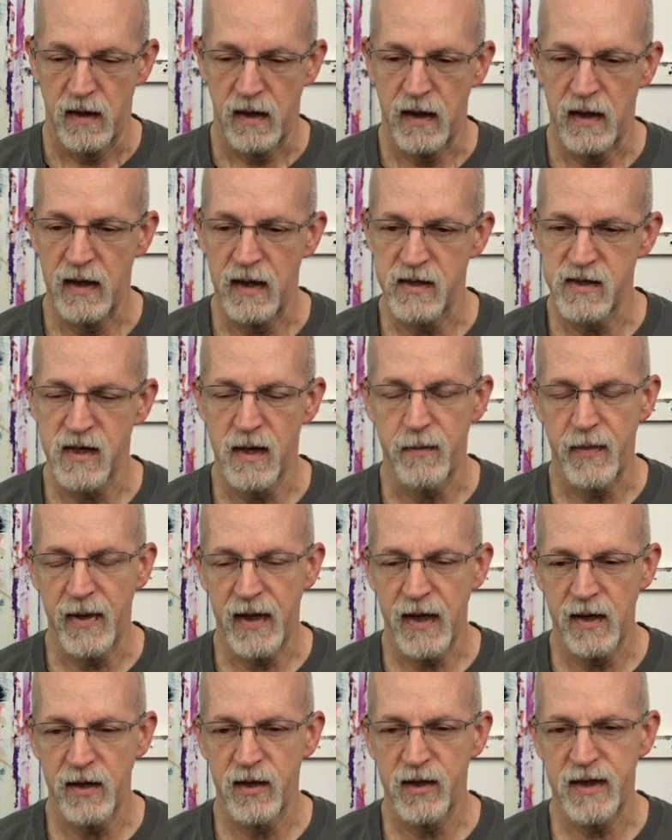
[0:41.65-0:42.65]
And as I
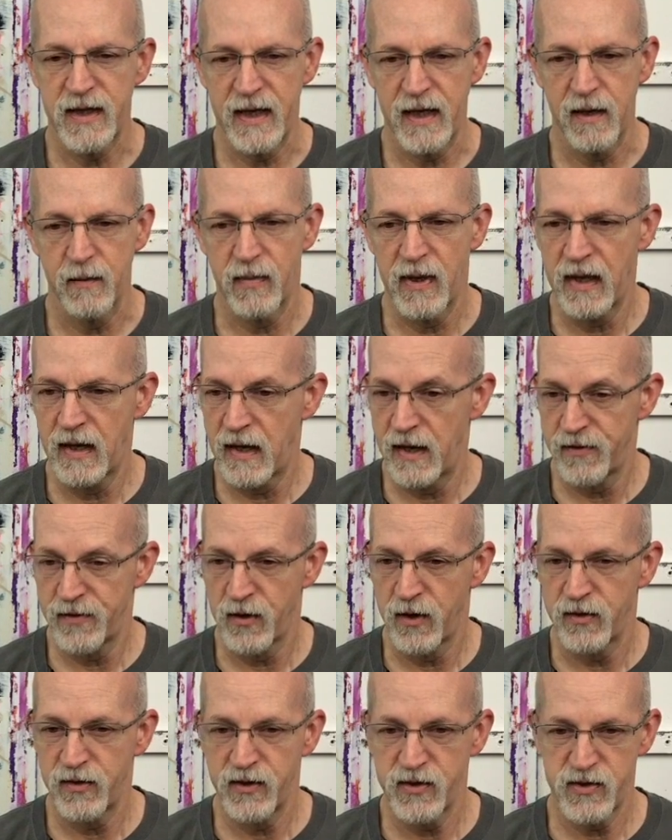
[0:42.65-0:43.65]
began to think about it, I
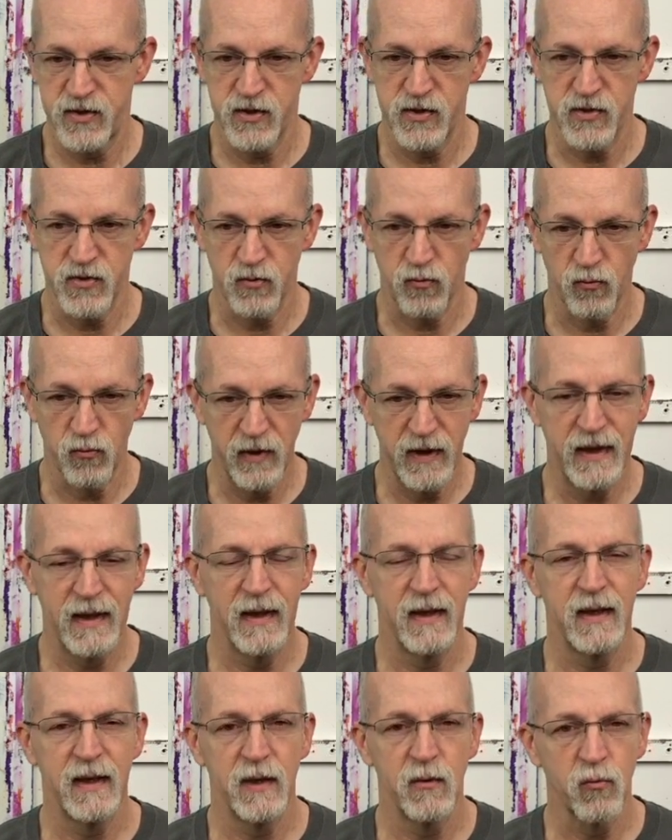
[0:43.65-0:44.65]
thought this is
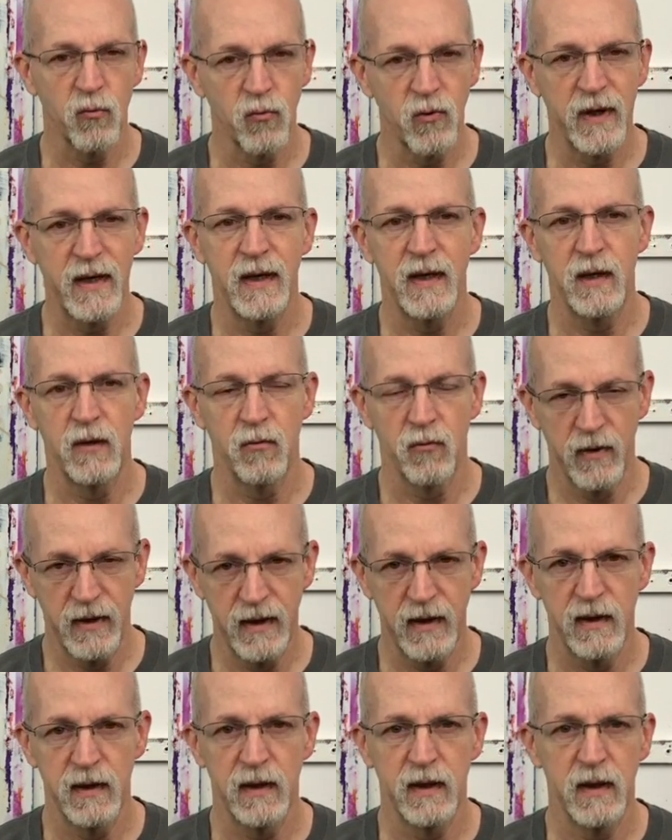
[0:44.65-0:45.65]
really, really,
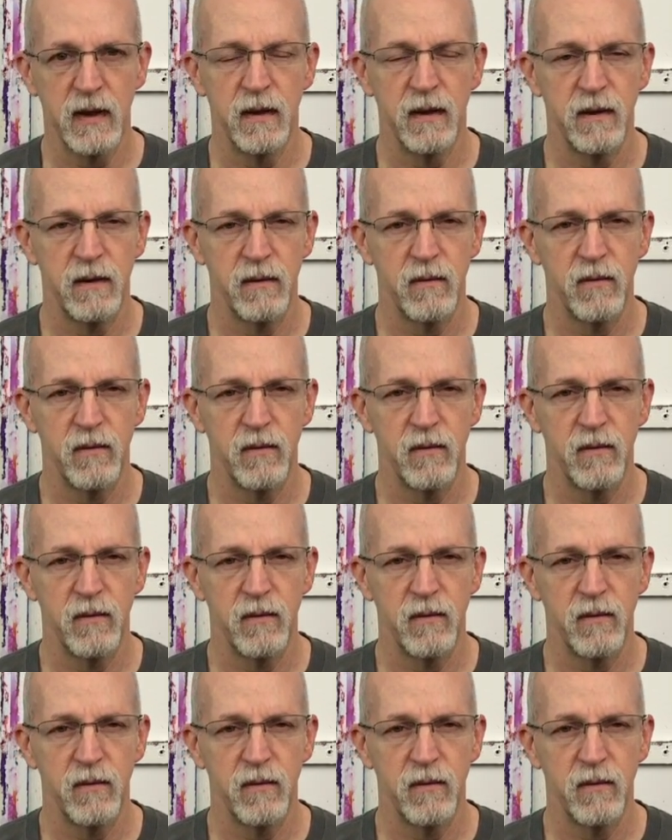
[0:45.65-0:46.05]
really